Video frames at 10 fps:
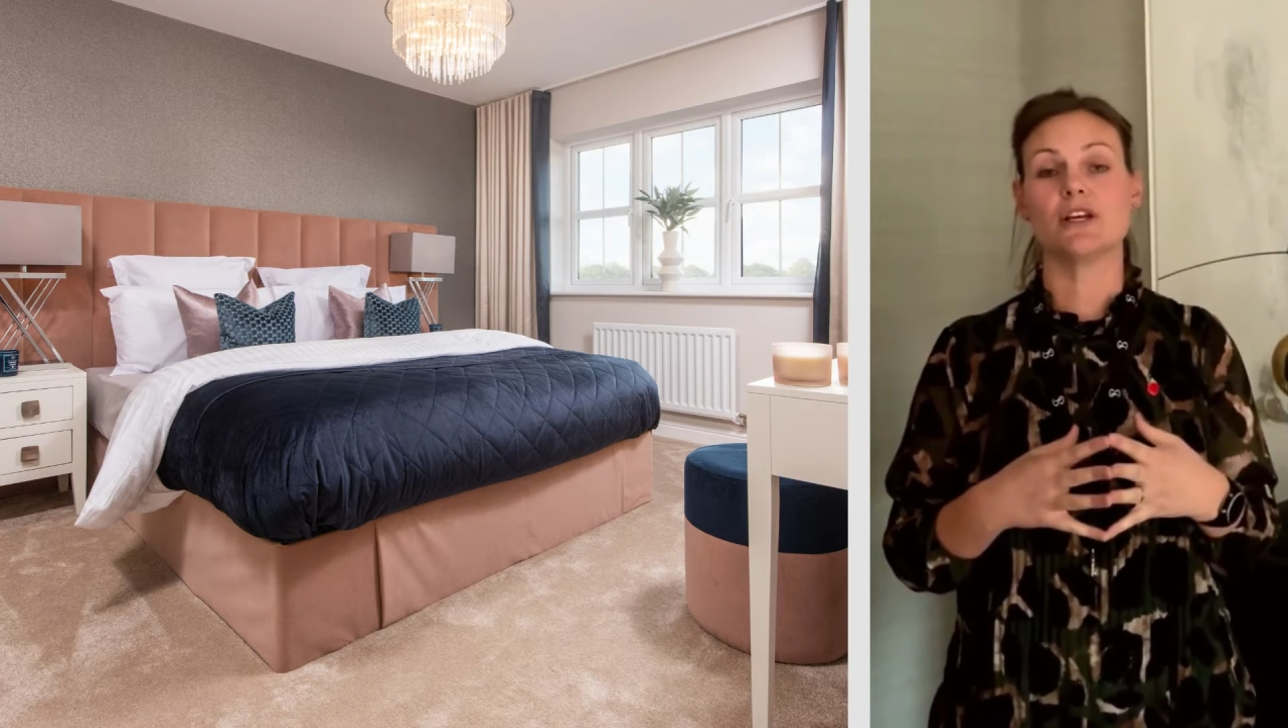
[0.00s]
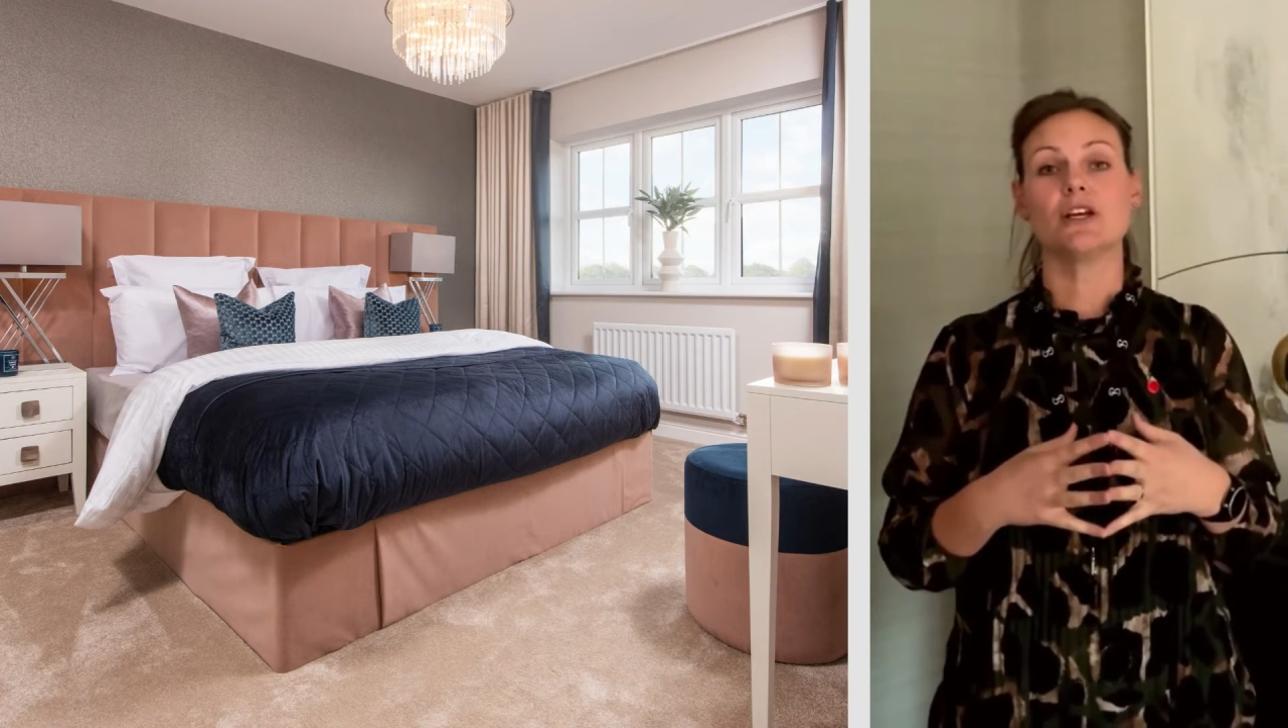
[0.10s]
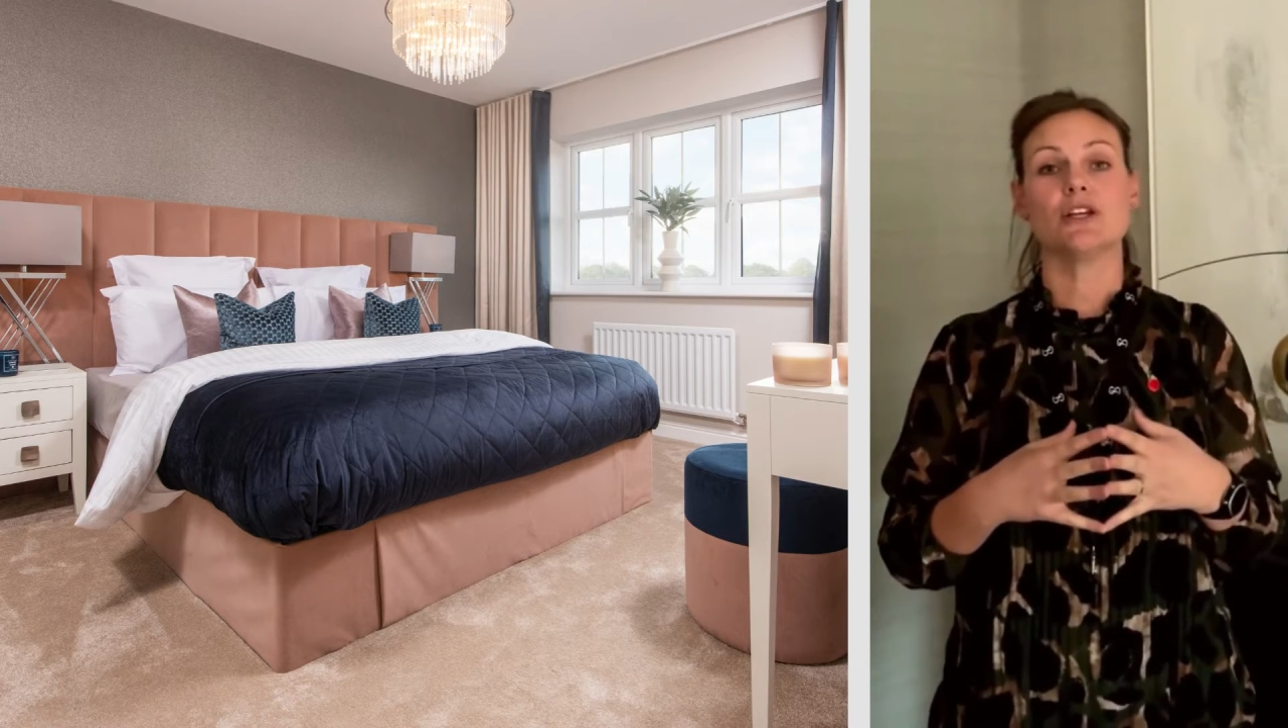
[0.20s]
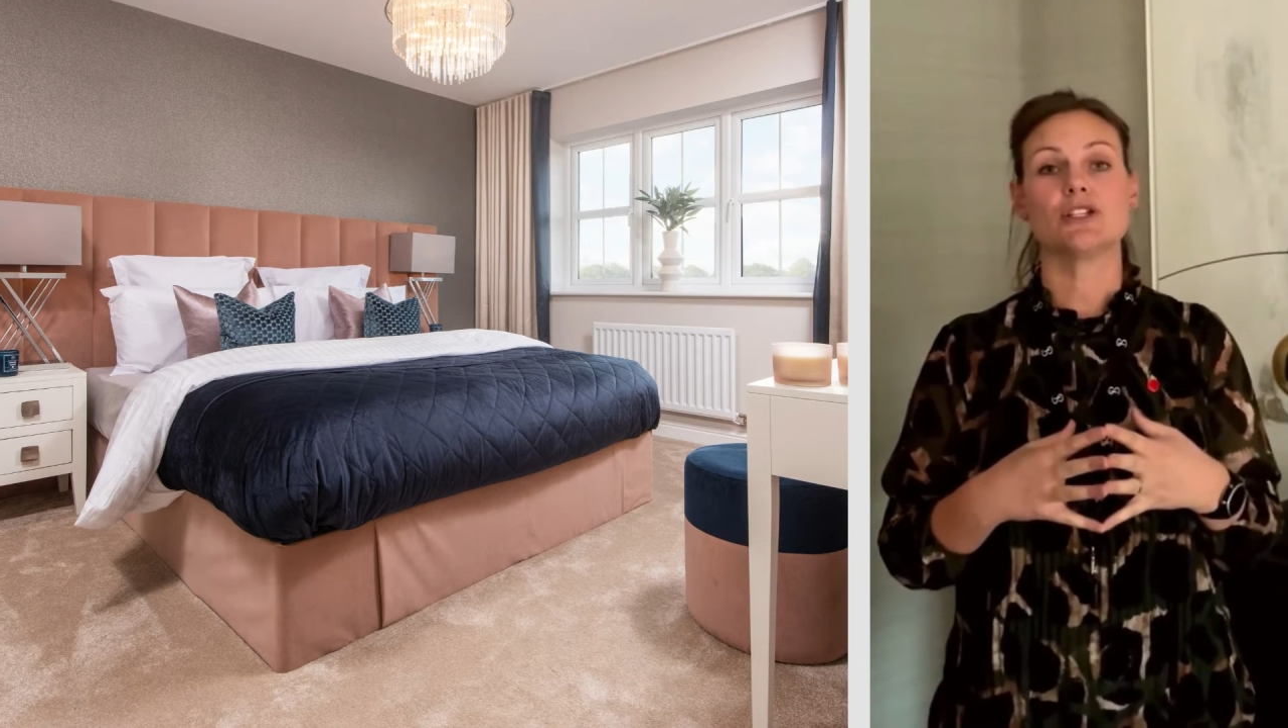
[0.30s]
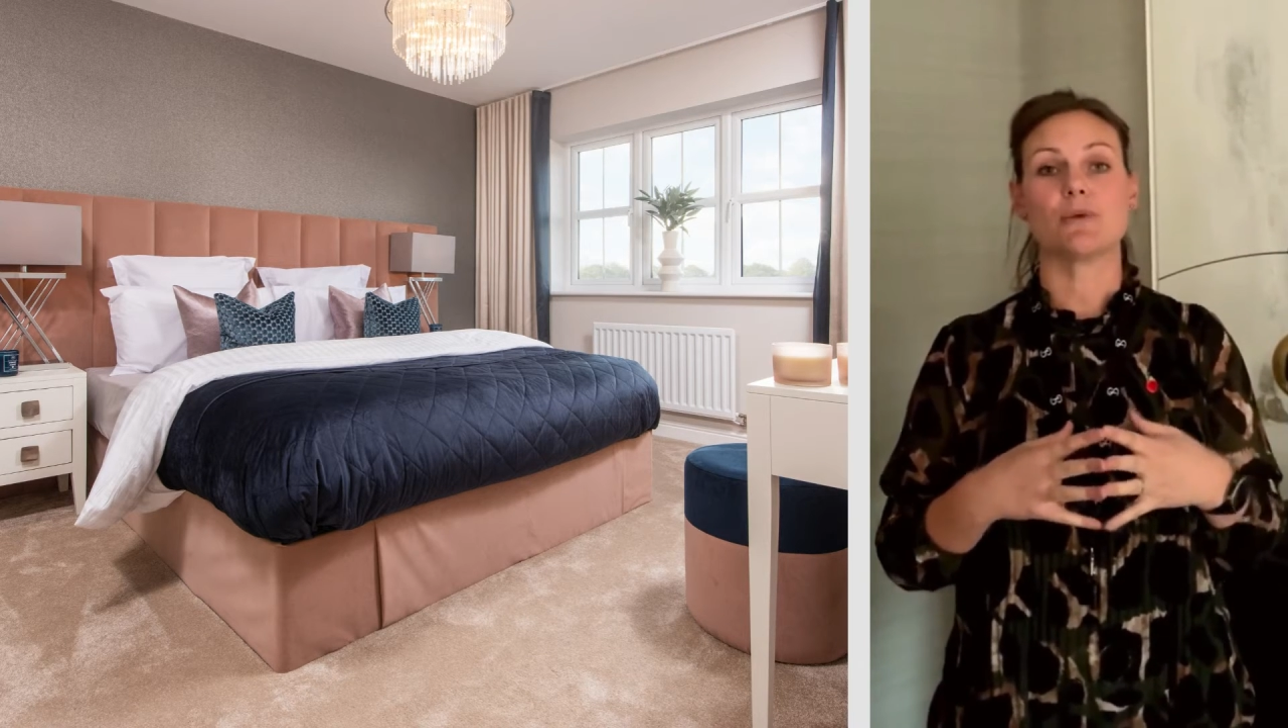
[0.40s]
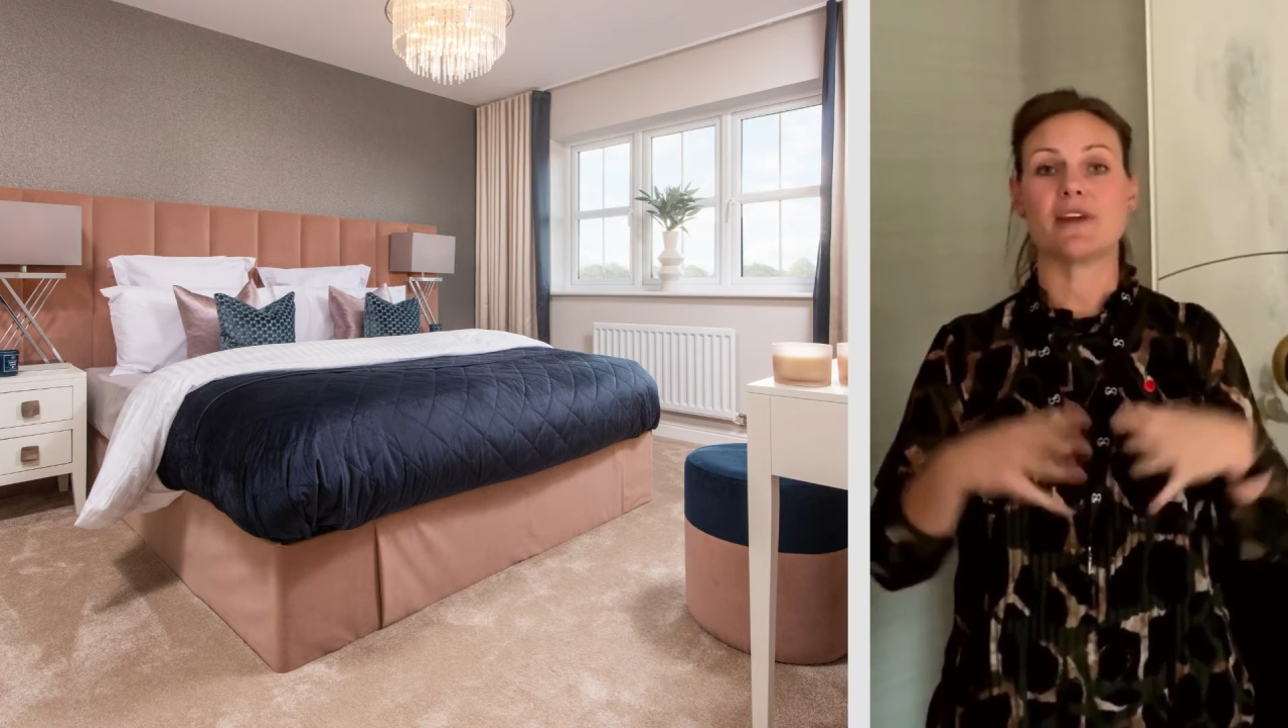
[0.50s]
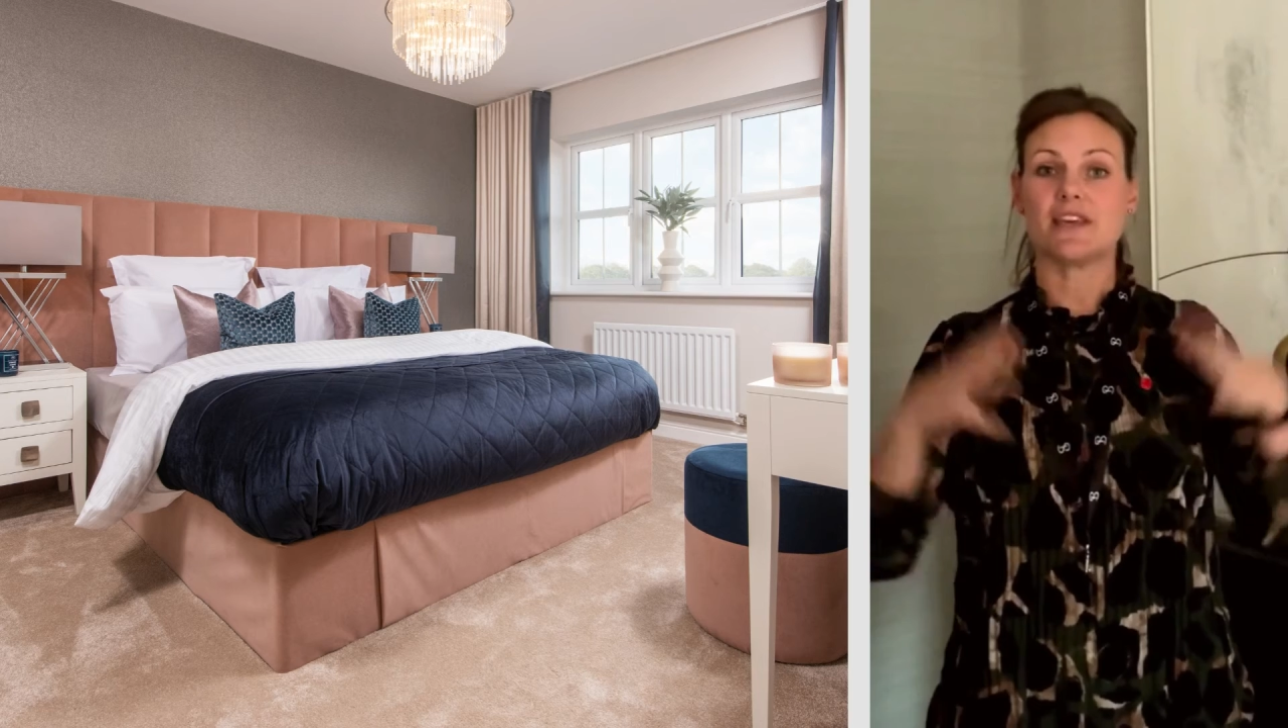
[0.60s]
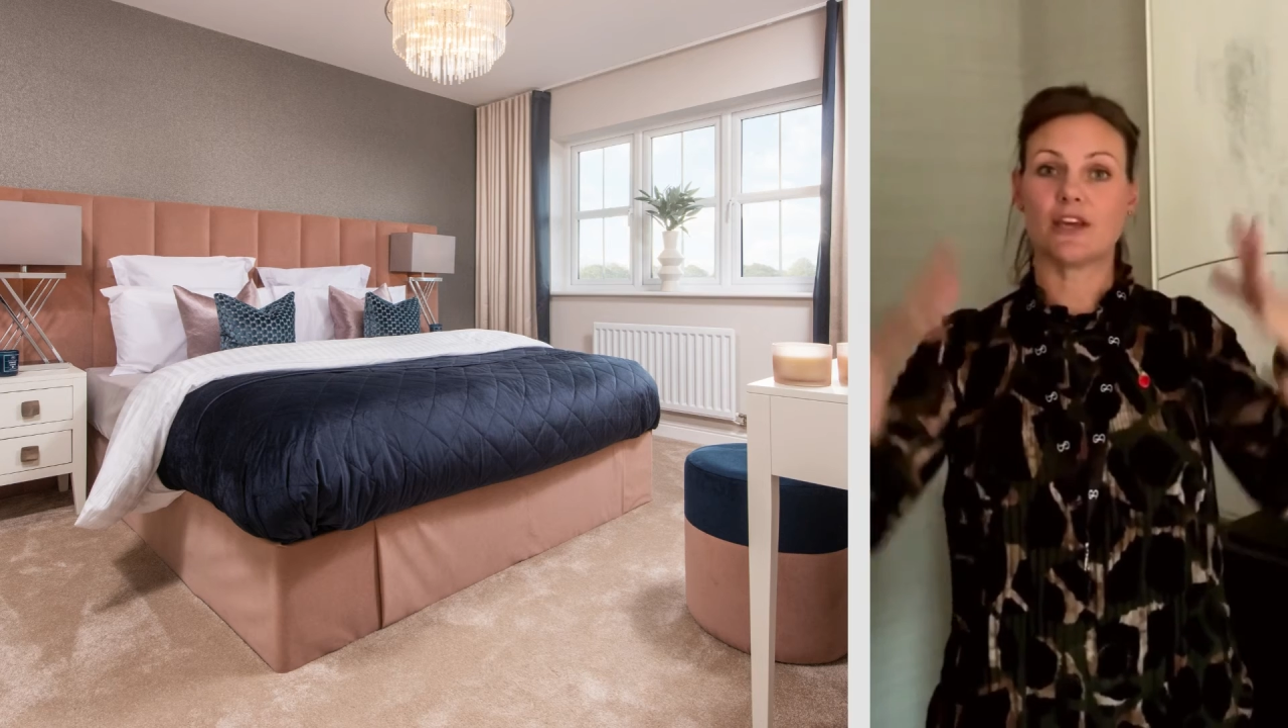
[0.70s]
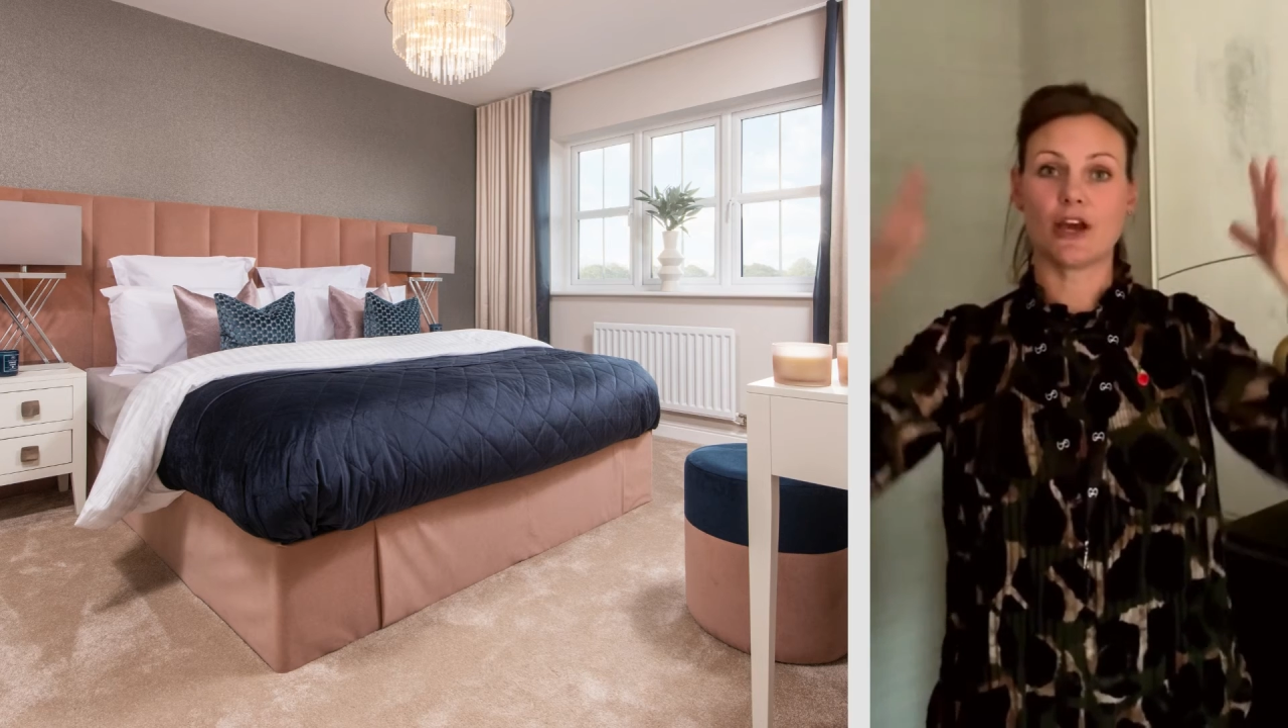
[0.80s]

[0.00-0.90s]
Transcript: So whether you go